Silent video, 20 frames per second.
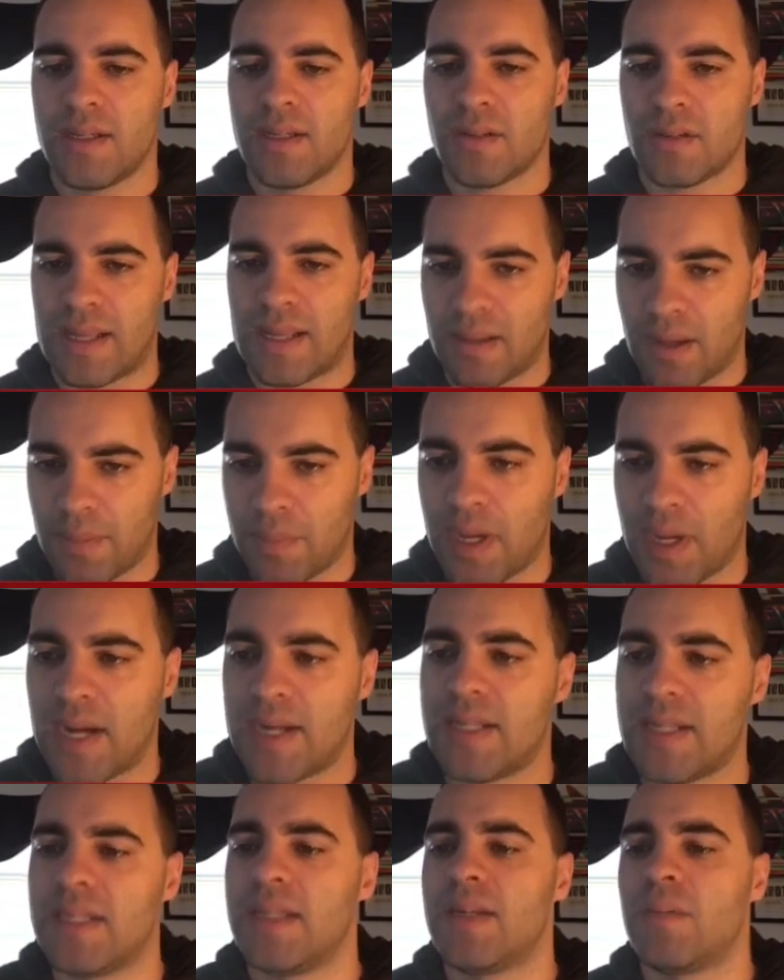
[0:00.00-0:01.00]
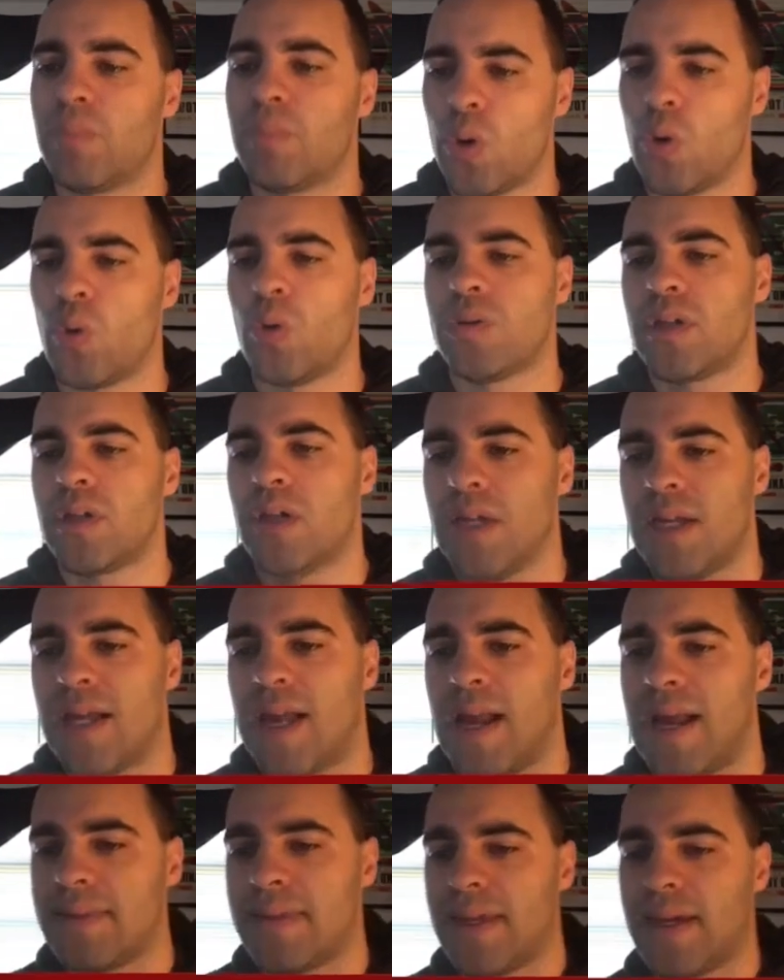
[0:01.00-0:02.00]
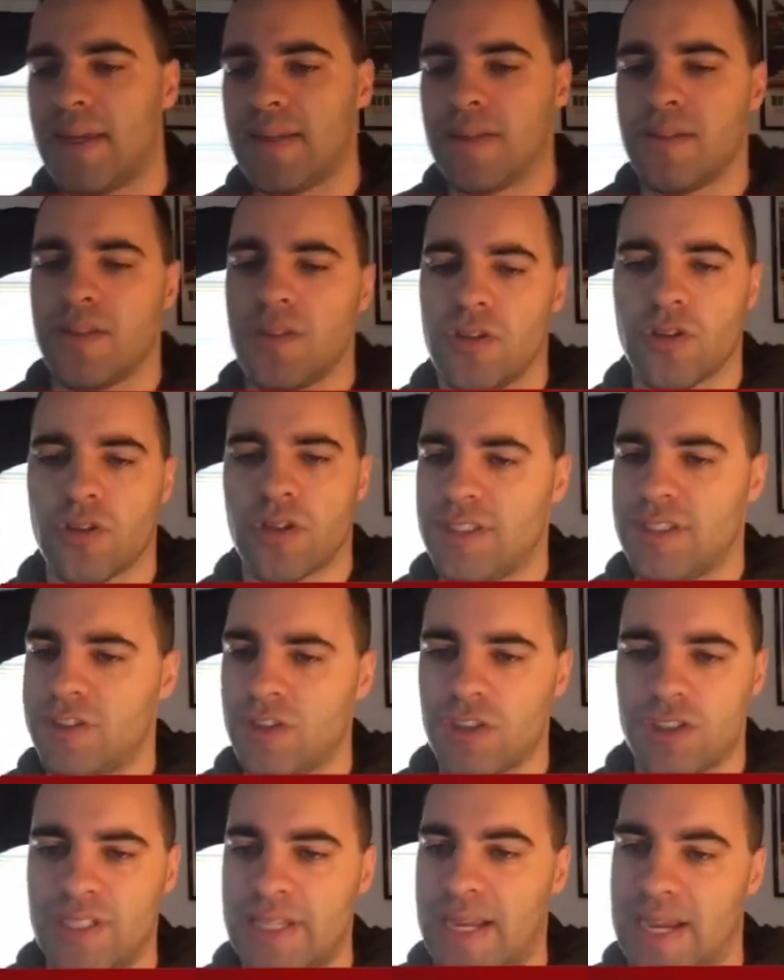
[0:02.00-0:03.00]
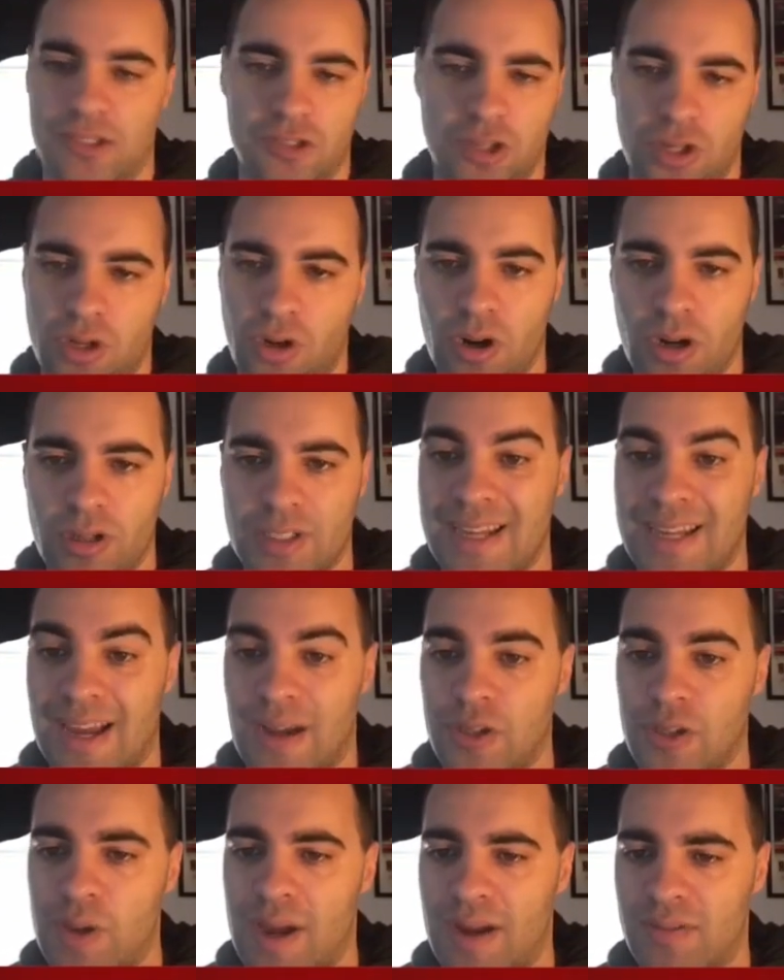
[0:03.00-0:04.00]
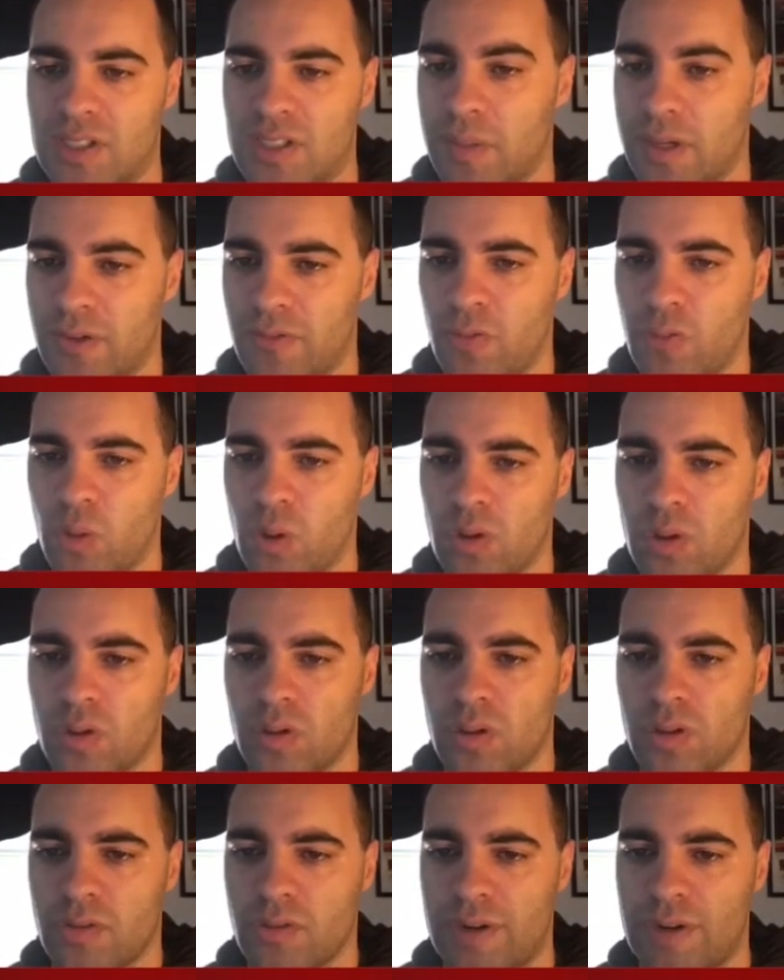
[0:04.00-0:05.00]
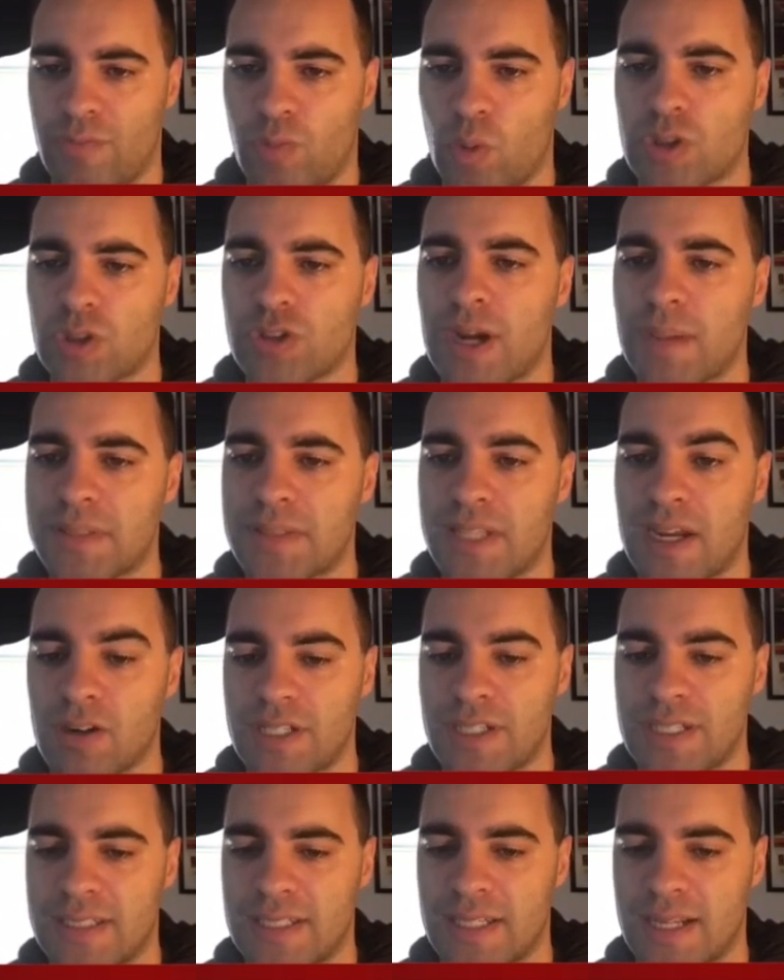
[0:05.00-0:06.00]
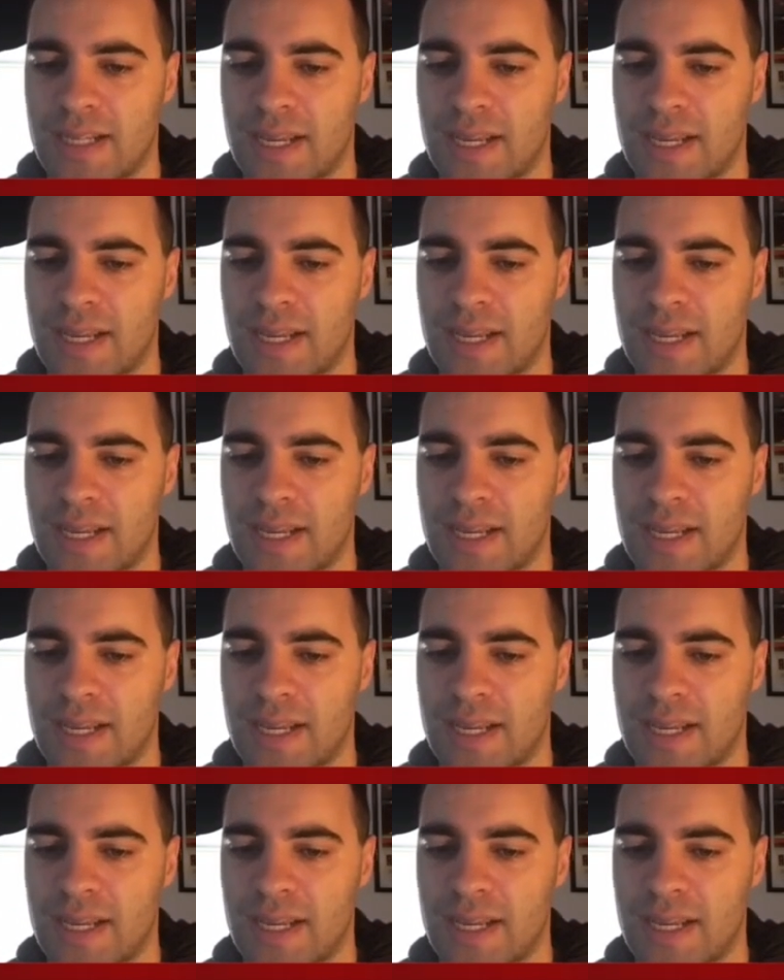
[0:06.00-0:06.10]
Leyline Binding, Bolt, and then you're going to just see extra cards, and now you have some like 3 and 4 drops that are decent,